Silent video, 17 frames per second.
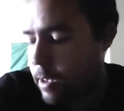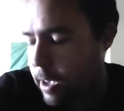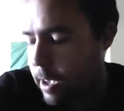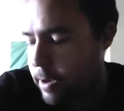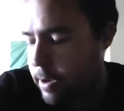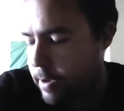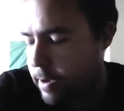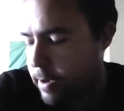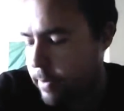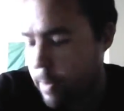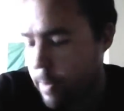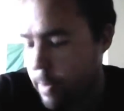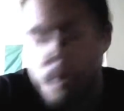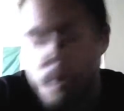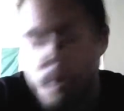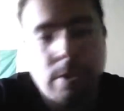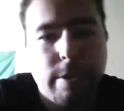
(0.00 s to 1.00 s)
And we
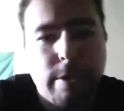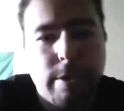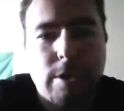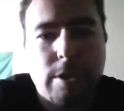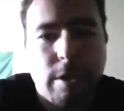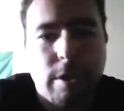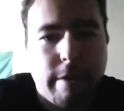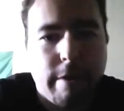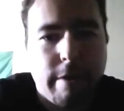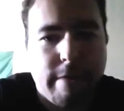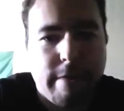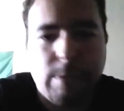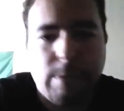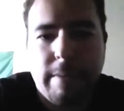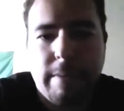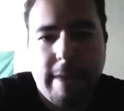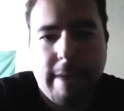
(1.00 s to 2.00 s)
posed a question on our
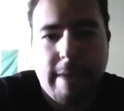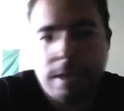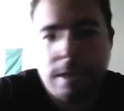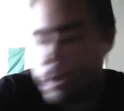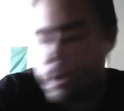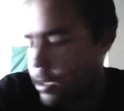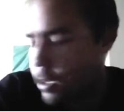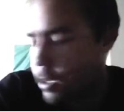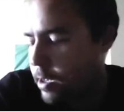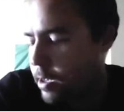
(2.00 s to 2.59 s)
Facebook page